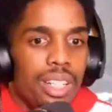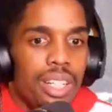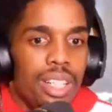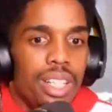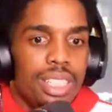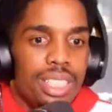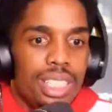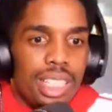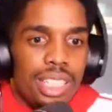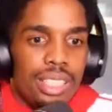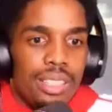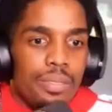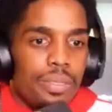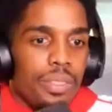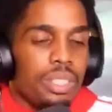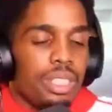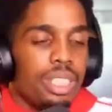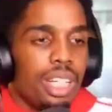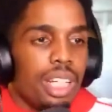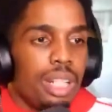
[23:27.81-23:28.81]
it's like the
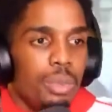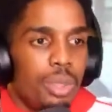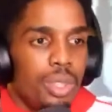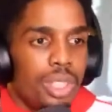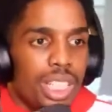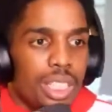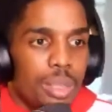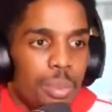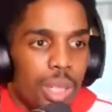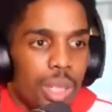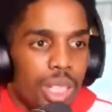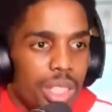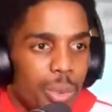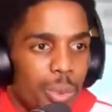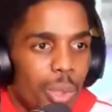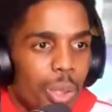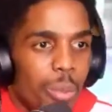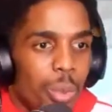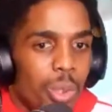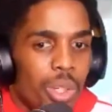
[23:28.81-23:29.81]
first time you taste blood, you
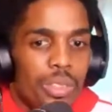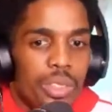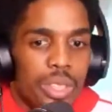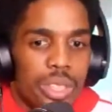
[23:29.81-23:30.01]
want more of it.